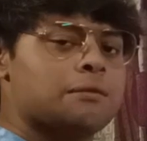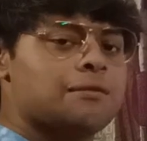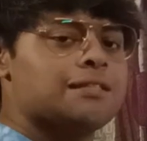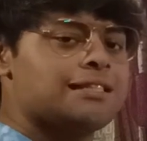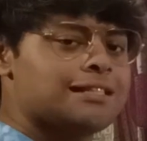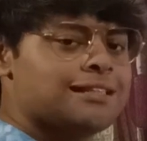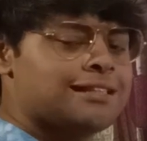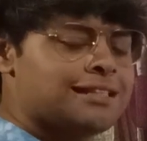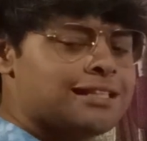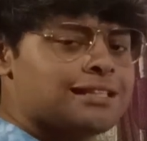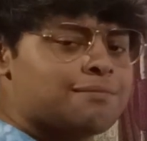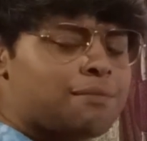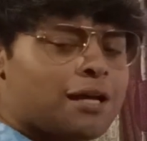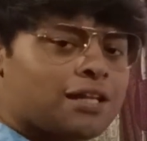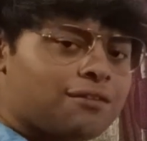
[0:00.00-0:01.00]
sans eau.
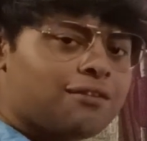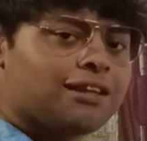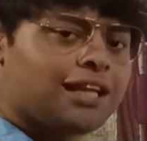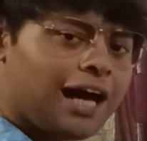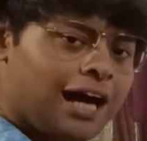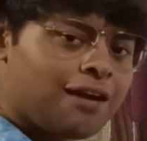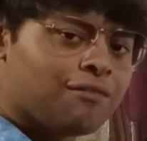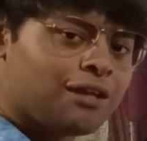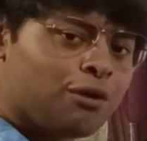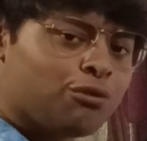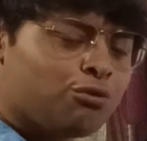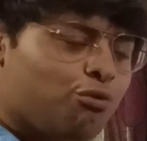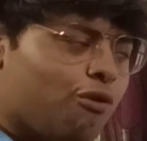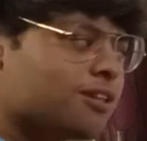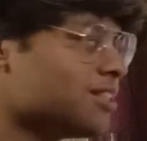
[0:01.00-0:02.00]
This plant will die
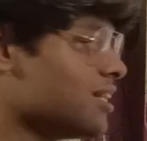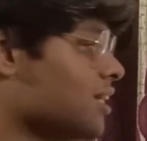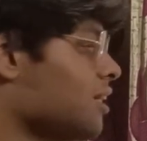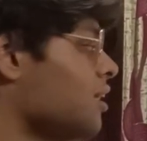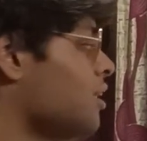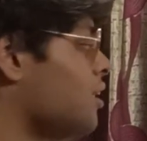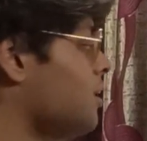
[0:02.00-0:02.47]
without water.